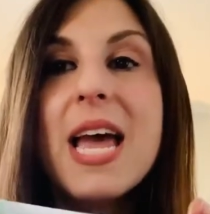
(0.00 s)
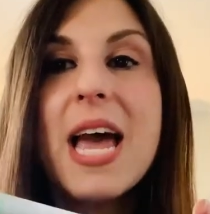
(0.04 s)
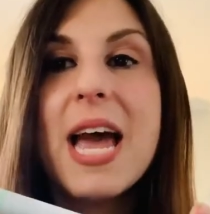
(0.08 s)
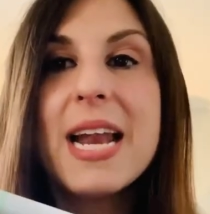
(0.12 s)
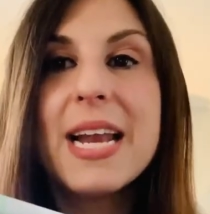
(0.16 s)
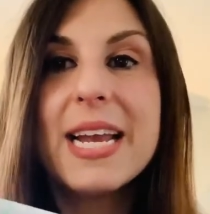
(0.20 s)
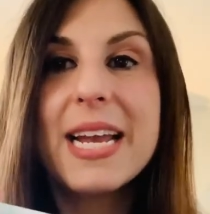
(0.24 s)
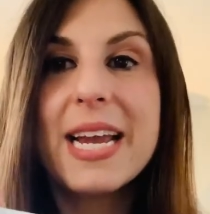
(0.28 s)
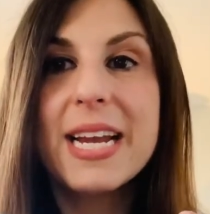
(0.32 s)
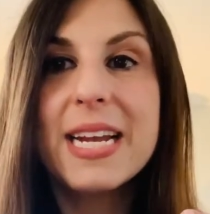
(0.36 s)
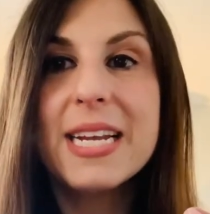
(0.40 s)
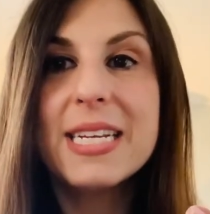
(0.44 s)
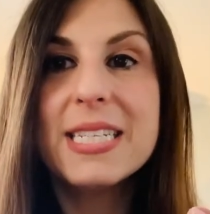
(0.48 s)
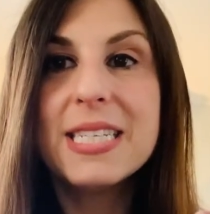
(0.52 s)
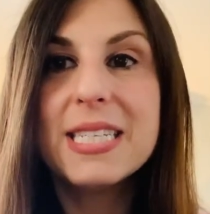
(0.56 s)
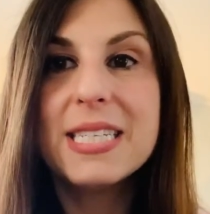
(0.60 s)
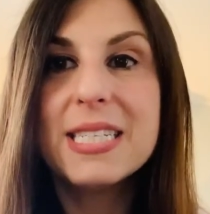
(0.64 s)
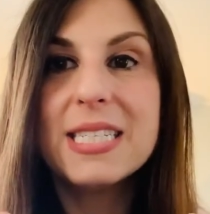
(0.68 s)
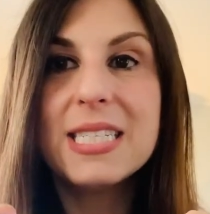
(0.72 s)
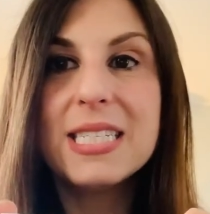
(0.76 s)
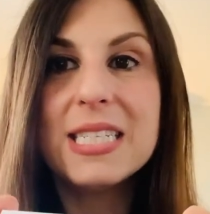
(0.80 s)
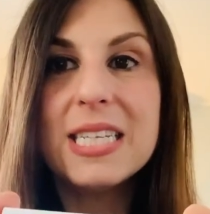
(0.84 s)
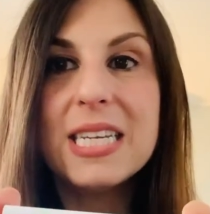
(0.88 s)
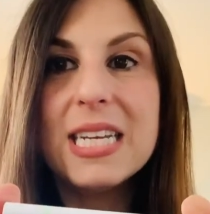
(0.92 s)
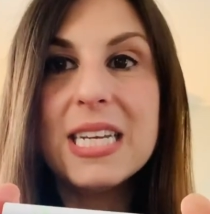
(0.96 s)
and again it's in
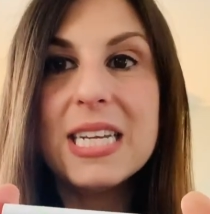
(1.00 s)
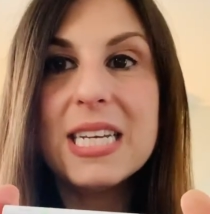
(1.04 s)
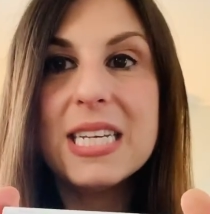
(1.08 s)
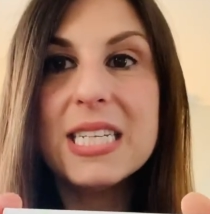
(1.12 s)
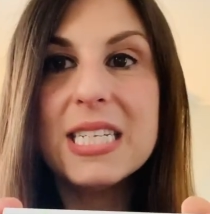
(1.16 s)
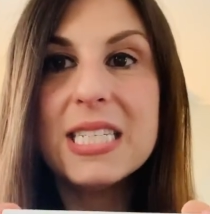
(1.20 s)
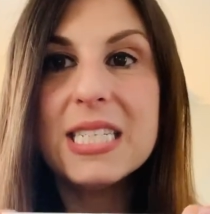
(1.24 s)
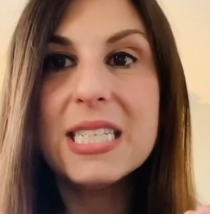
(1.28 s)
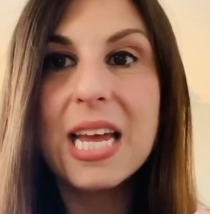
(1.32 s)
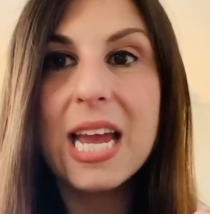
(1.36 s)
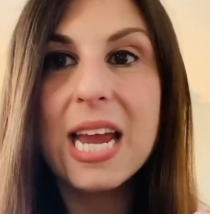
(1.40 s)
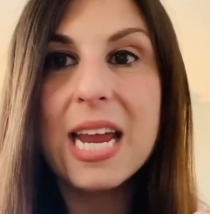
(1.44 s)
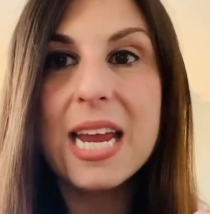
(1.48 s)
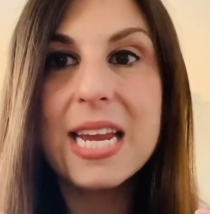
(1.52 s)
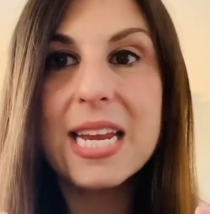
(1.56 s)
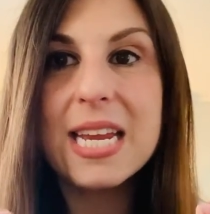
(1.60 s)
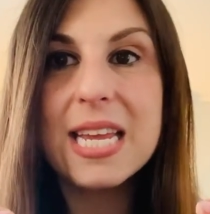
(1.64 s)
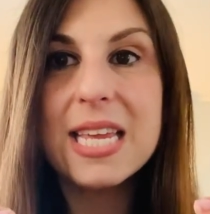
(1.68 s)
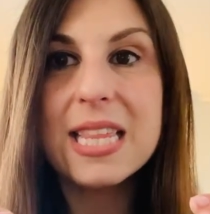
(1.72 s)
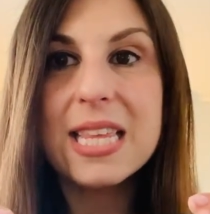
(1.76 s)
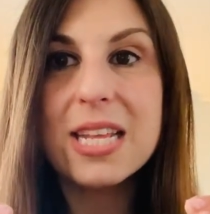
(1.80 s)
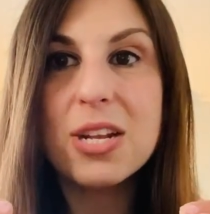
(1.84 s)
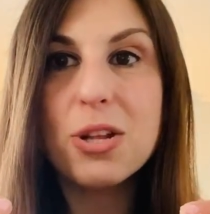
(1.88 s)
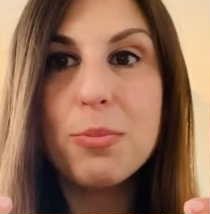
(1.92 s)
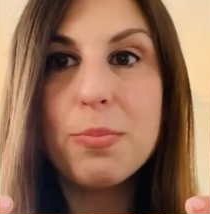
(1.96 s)
this teeny
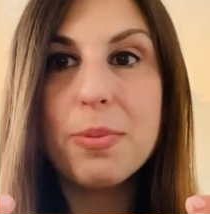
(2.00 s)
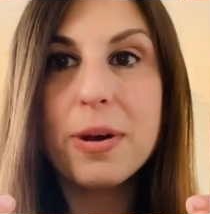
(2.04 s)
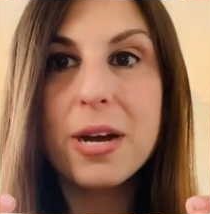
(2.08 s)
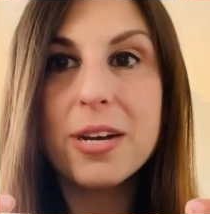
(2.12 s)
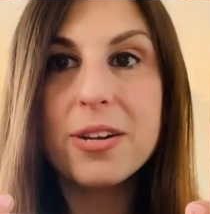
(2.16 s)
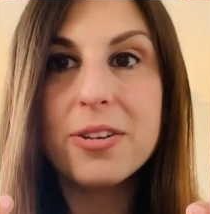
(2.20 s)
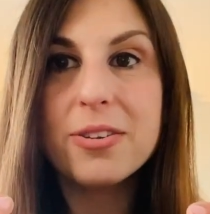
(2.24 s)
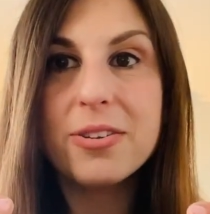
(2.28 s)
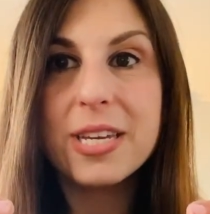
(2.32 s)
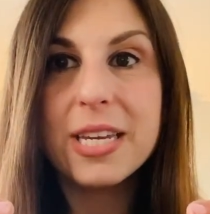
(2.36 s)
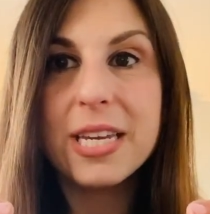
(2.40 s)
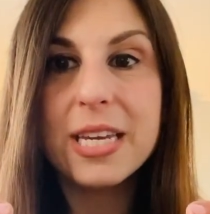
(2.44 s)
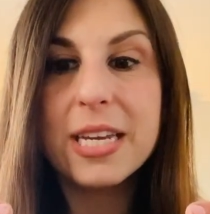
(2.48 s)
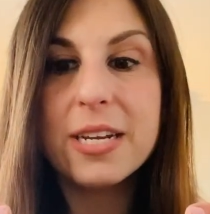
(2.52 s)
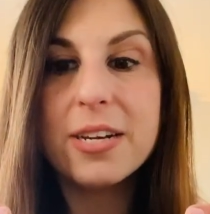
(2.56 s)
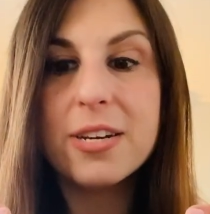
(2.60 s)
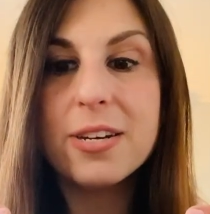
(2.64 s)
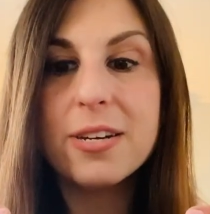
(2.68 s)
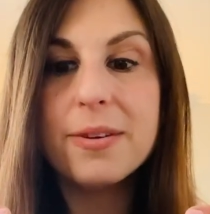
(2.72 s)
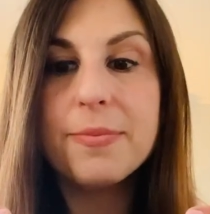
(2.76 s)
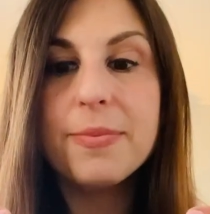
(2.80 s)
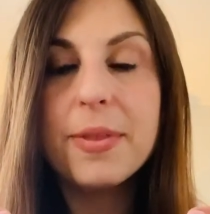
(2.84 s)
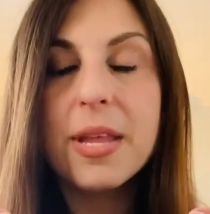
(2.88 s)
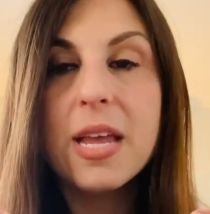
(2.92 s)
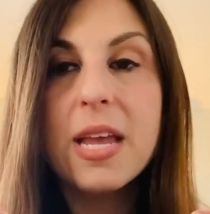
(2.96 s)
tiny little bottle
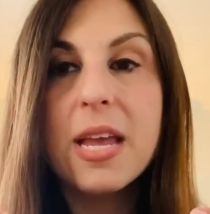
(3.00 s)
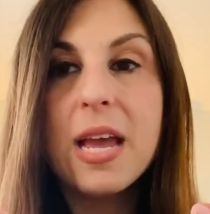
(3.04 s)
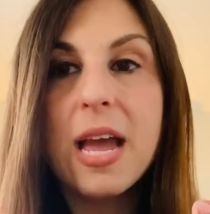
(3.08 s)
here